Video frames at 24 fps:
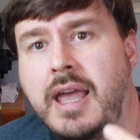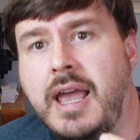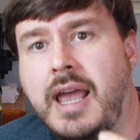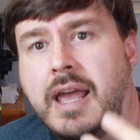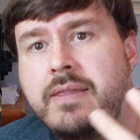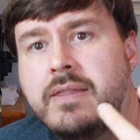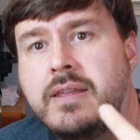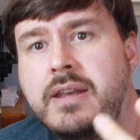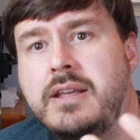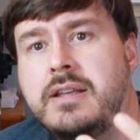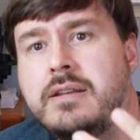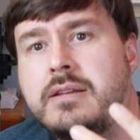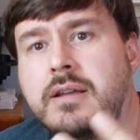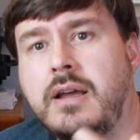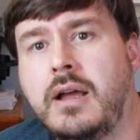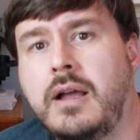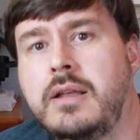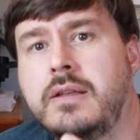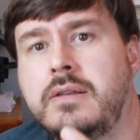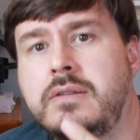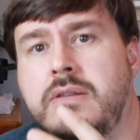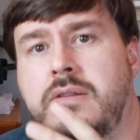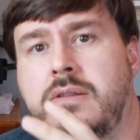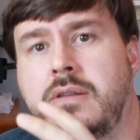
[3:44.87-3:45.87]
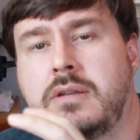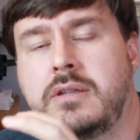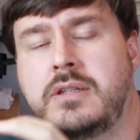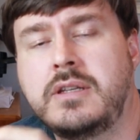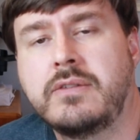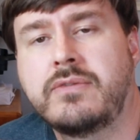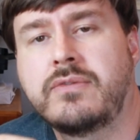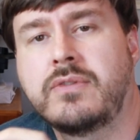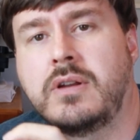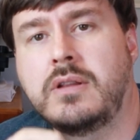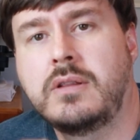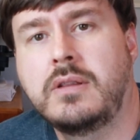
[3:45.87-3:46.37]
And then it does the
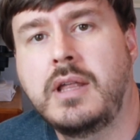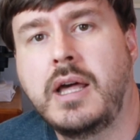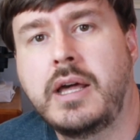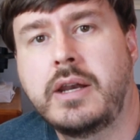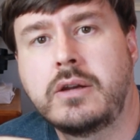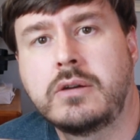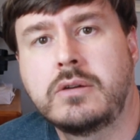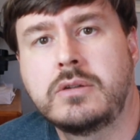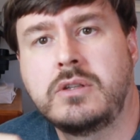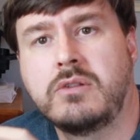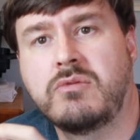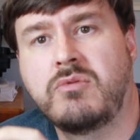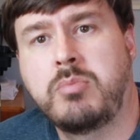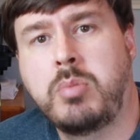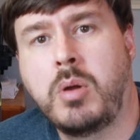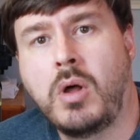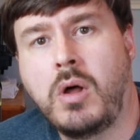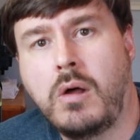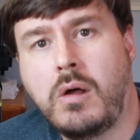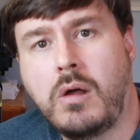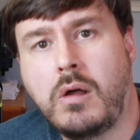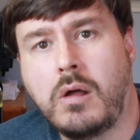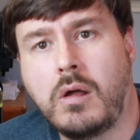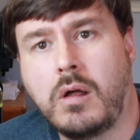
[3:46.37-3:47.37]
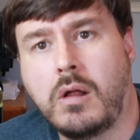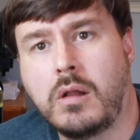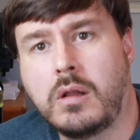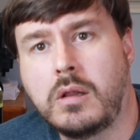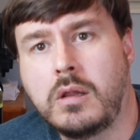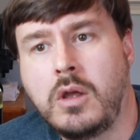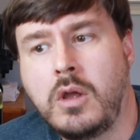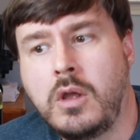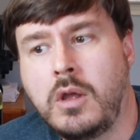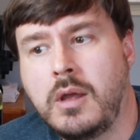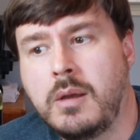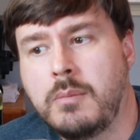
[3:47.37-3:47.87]
different letters of
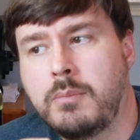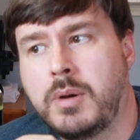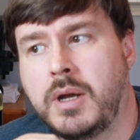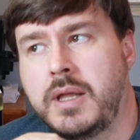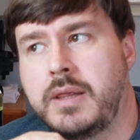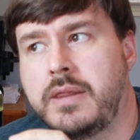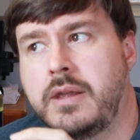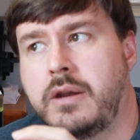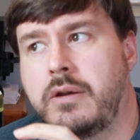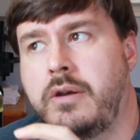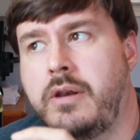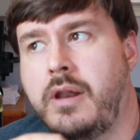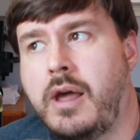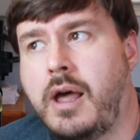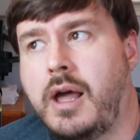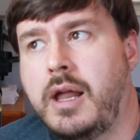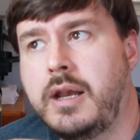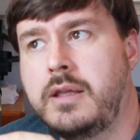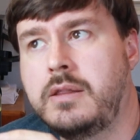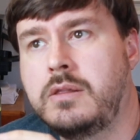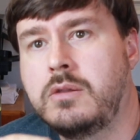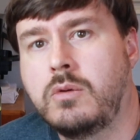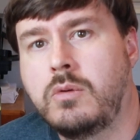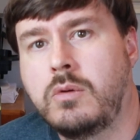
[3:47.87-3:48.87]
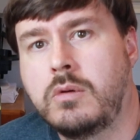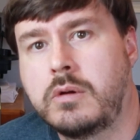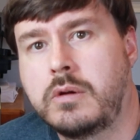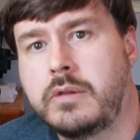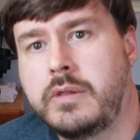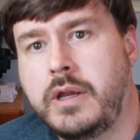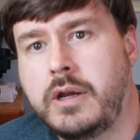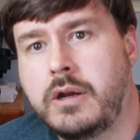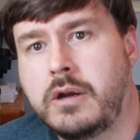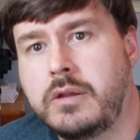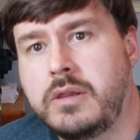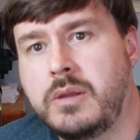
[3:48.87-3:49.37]
Paul, but they're not in the order
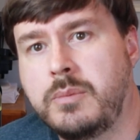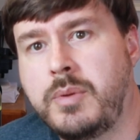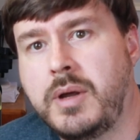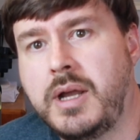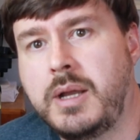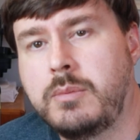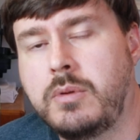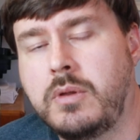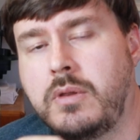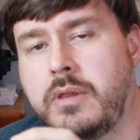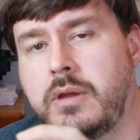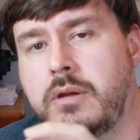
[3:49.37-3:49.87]
they are in the Bible.